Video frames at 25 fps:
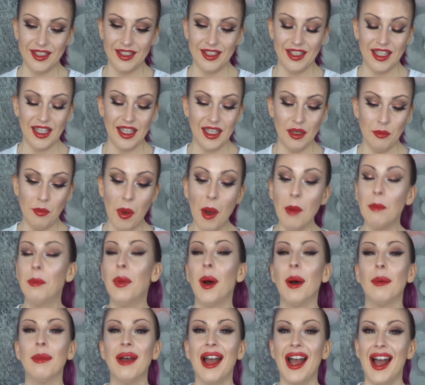The
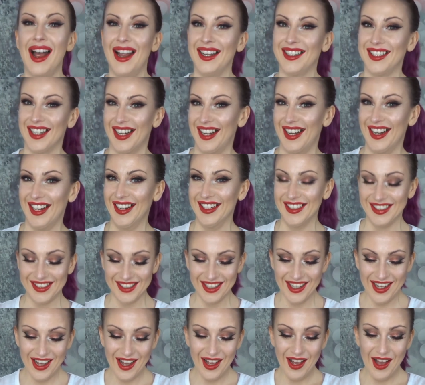pom-pom hair ties,
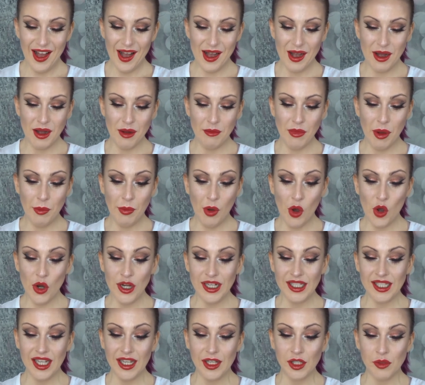
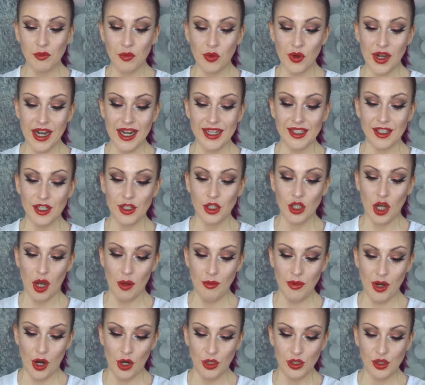ponytails, braids and top
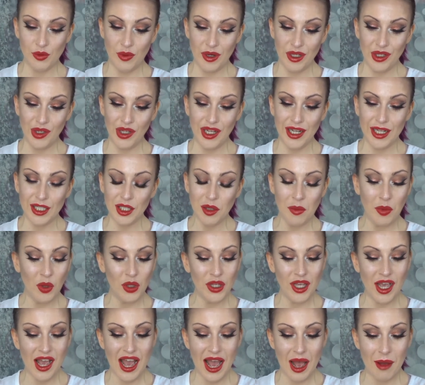knots. When you need to pull
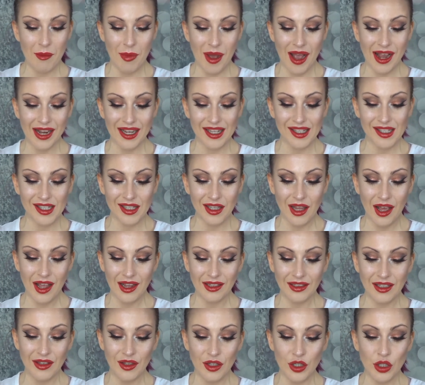your hair back, it's
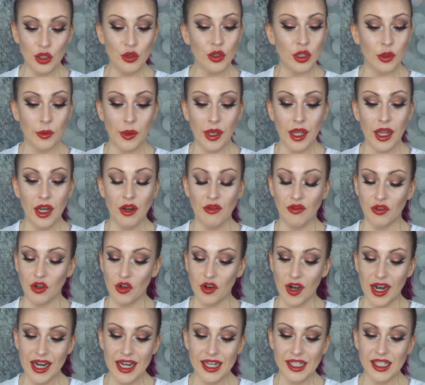likely that you do it in a
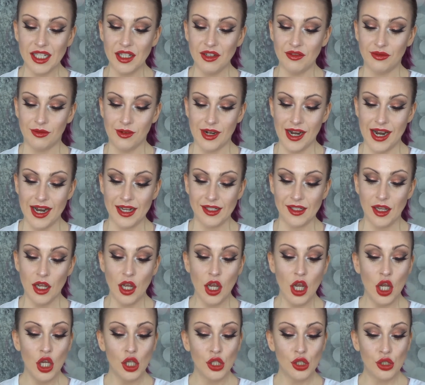variety of ways.
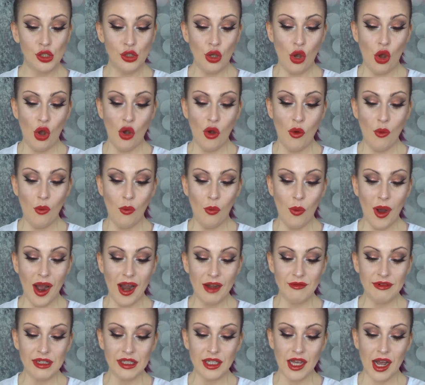So
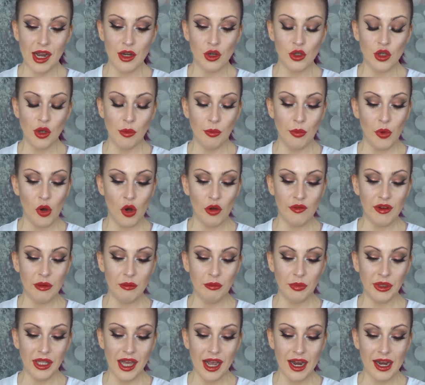why rely on your boring
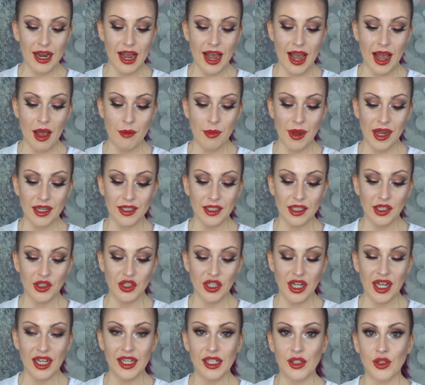black hairband to
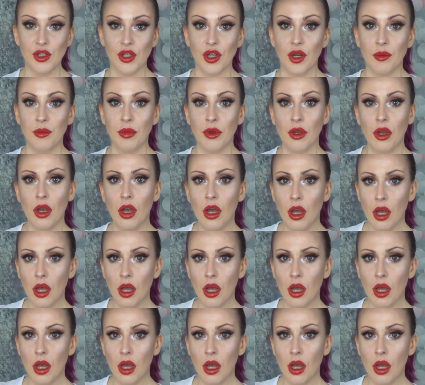tie it up?